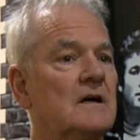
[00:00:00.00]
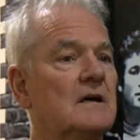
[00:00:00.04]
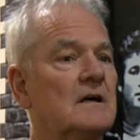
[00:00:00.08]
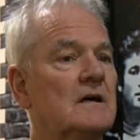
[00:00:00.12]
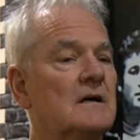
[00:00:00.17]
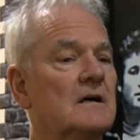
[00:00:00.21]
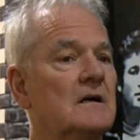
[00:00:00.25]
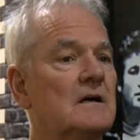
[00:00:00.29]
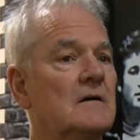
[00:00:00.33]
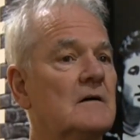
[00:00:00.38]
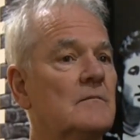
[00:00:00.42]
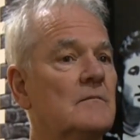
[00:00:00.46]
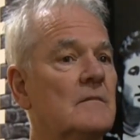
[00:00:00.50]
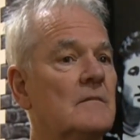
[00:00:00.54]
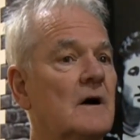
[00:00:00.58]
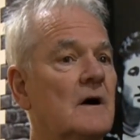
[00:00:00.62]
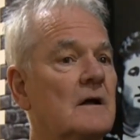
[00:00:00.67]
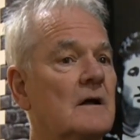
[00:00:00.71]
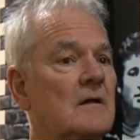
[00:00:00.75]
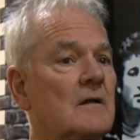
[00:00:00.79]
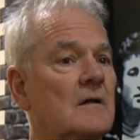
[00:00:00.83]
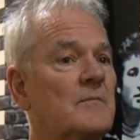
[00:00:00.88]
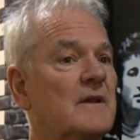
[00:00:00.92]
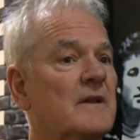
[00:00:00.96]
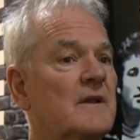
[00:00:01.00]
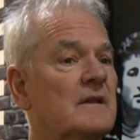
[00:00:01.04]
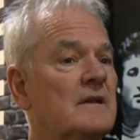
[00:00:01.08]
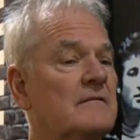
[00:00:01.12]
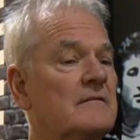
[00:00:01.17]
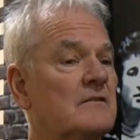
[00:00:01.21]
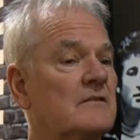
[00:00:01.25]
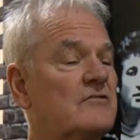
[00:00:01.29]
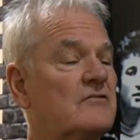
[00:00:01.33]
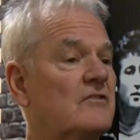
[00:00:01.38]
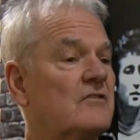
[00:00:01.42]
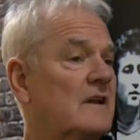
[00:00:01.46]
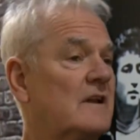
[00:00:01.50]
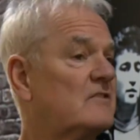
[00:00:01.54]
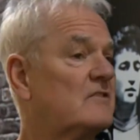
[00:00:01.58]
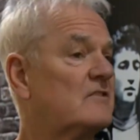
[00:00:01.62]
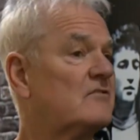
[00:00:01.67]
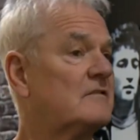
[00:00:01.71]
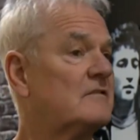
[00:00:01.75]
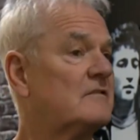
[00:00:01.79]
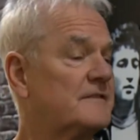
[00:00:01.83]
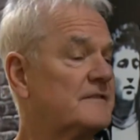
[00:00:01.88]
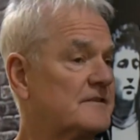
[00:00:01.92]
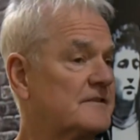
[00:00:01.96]
And I believe that John
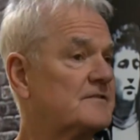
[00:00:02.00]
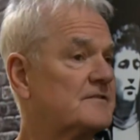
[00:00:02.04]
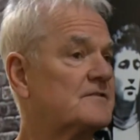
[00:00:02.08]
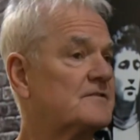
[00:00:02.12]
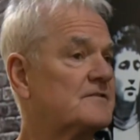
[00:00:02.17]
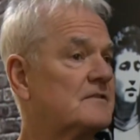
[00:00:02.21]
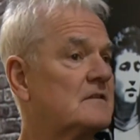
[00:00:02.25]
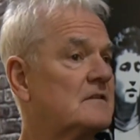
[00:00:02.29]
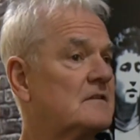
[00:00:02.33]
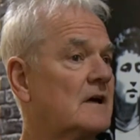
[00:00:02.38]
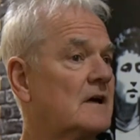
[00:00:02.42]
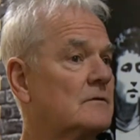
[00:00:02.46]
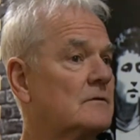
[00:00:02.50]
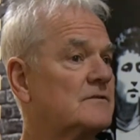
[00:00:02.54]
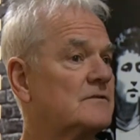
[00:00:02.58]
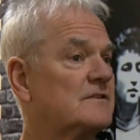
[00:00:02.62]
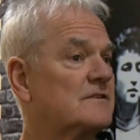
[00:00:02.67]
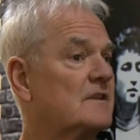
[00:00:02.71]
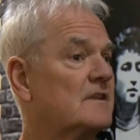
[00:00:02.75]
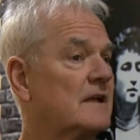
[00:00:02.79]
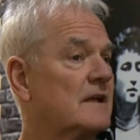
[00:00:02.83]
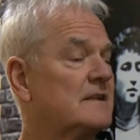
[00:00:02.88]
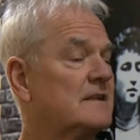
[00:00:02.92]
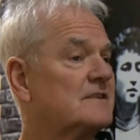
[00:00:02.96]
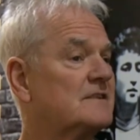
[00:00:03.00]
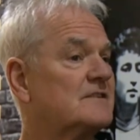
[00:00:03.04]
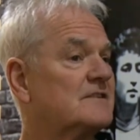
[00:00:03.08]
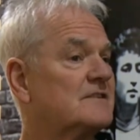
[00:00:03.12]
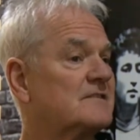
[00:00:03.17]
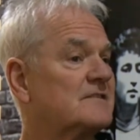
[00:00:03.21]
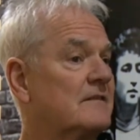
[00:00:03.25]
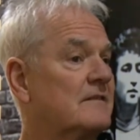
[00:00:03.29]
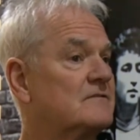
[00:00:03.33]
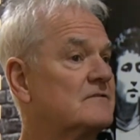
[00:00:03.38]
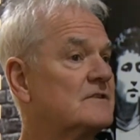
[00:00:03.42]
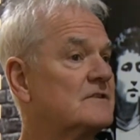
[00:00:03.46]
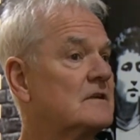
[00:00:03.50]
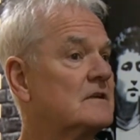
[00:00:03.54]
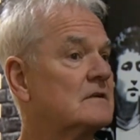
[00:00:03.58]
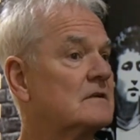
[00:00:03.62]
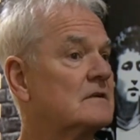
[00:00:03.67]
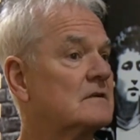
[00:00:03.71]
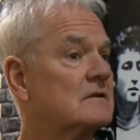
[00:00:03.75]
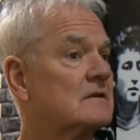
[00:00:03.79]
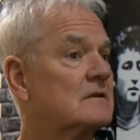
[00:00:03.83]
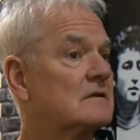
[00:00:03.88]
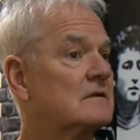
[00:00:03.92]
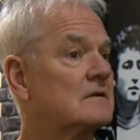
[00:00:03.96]
actually visited the house in 1970.
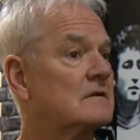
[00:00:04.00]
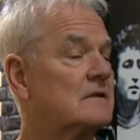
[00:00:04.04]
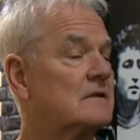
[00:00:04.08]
